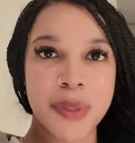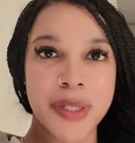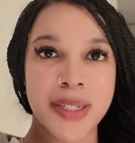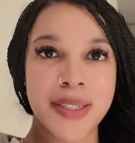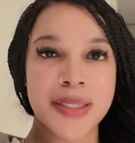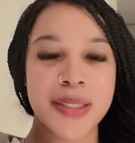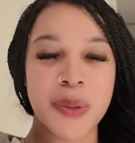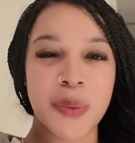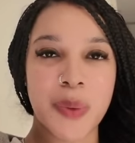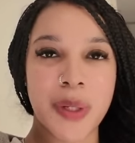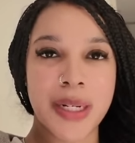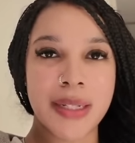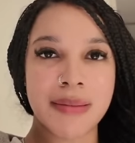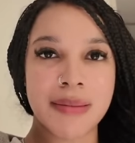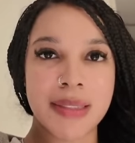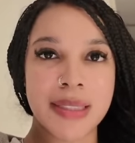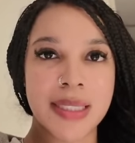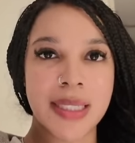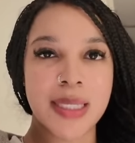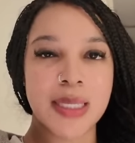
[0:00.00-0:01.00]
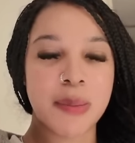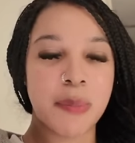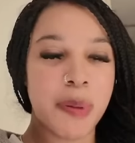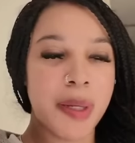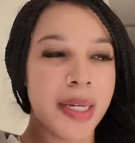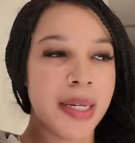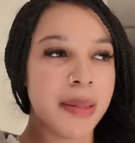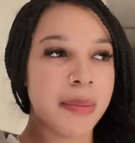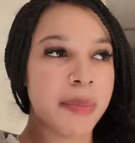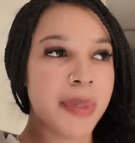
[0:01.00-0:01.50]
It is around 6
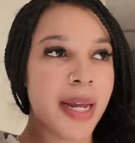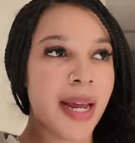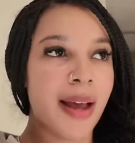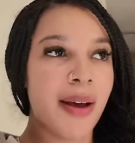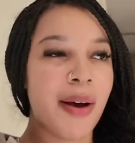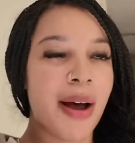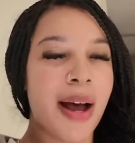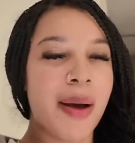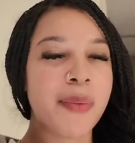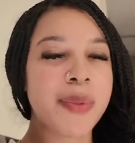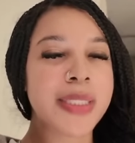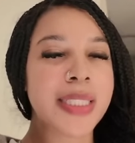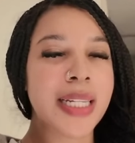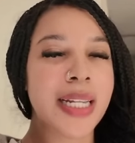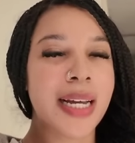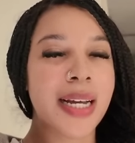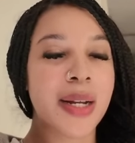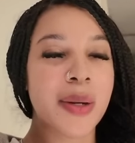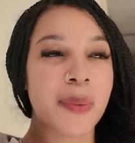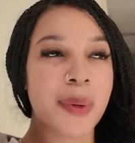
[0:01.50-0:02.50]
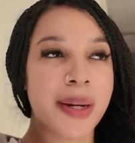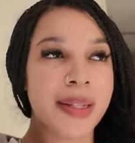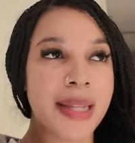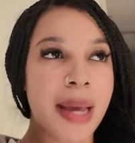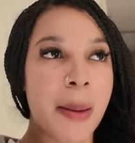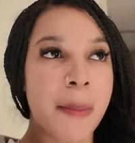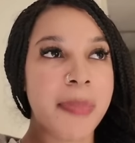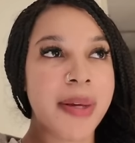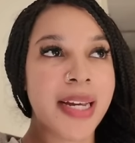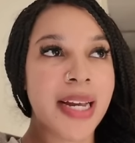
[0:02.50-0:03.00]
p.m. now. I was lugging around
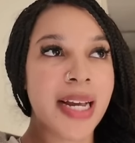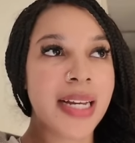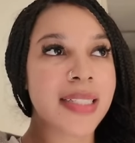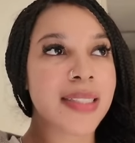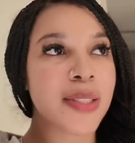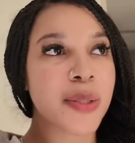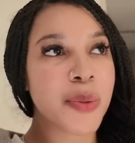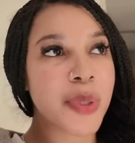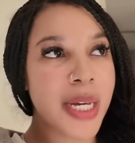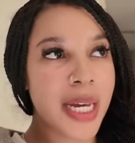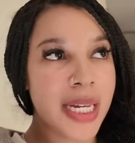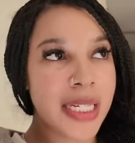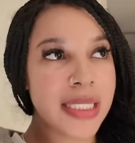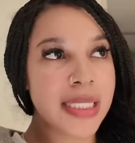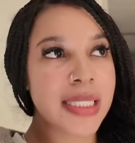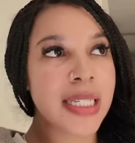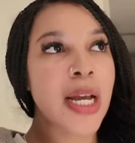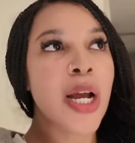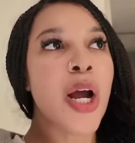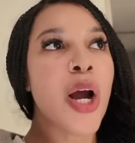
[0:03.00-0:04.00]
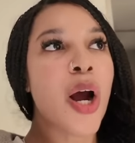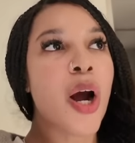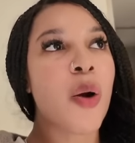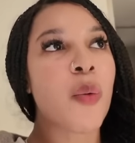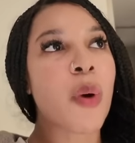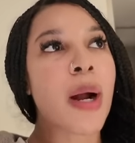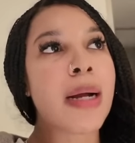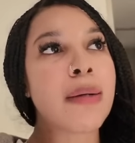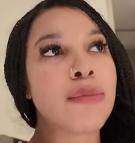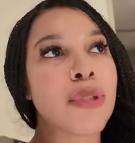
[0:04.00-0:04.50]
that big ass suitcase
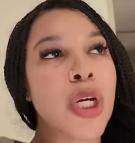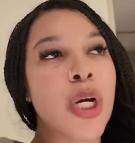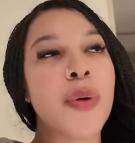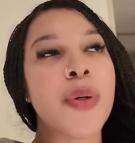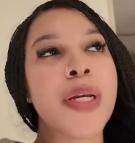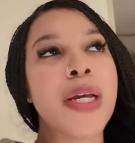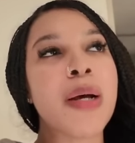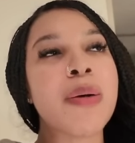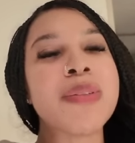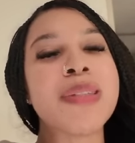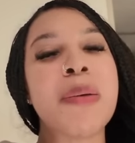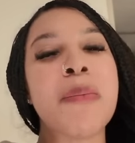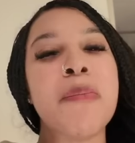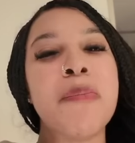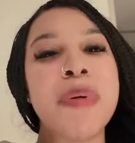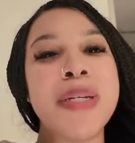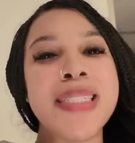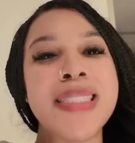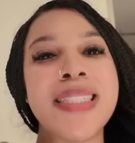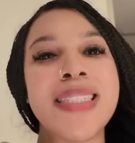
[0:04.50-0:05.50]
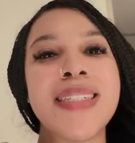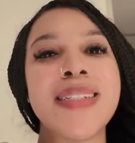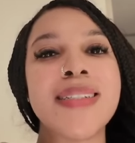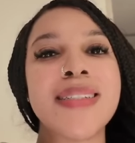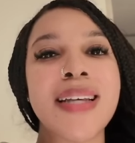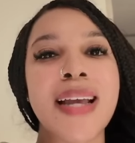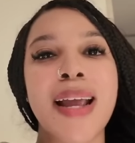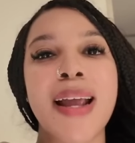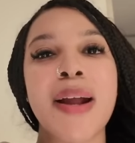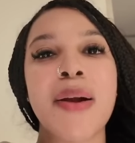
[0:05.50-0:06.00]
around Tokyo's
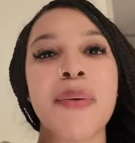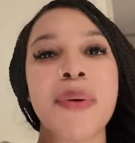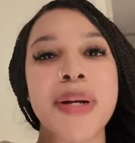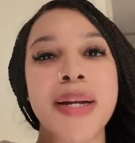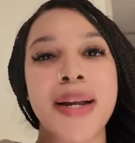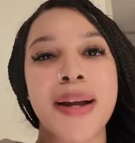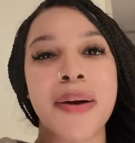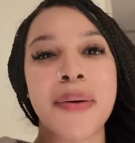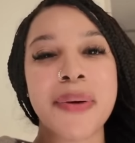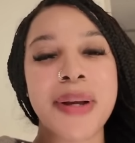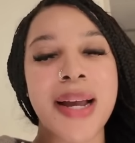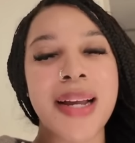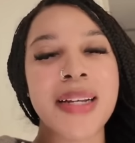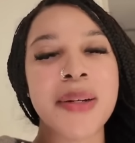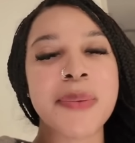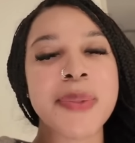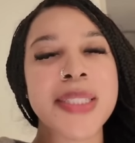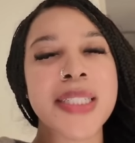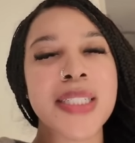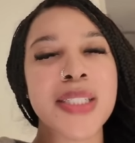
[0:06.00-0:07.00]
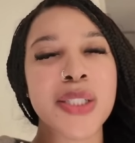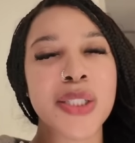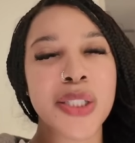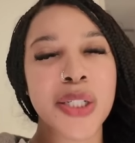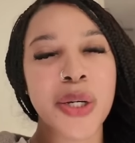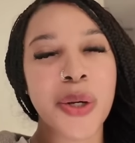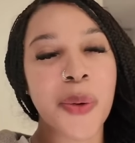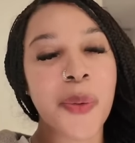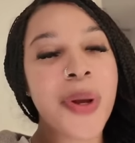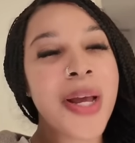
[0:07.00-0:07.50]
busiest area. Okay, it was a
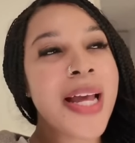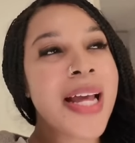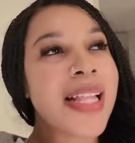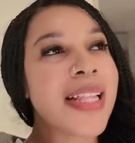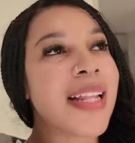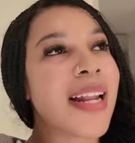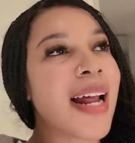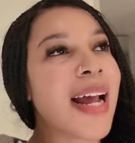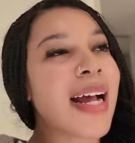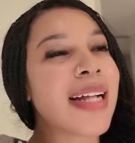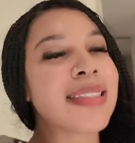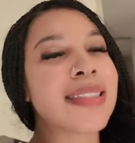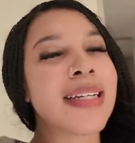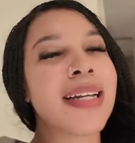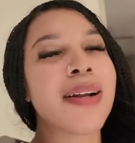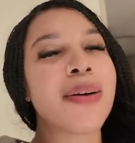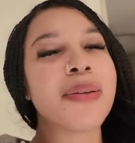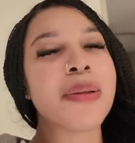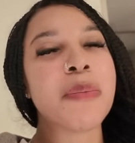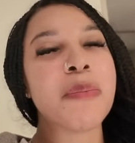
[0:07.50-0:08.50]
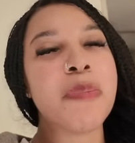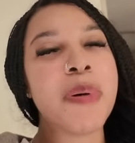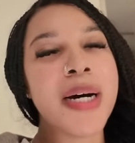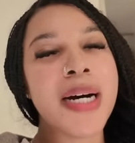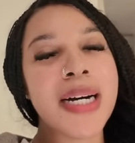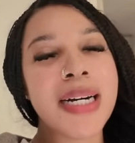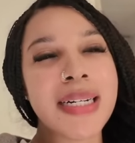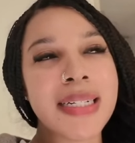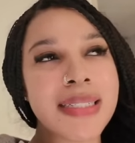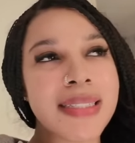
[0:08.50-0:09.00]
zoo. Then I had to get on the
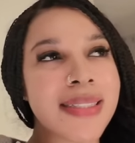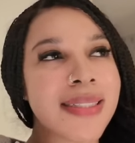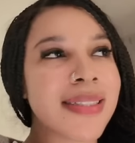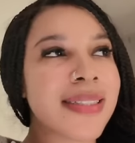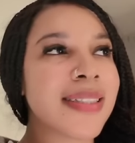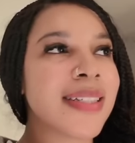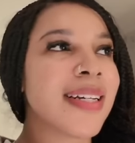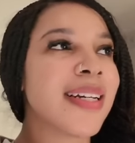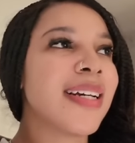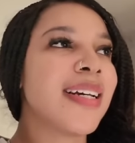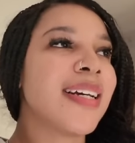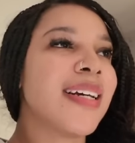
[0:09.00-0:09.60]
bus.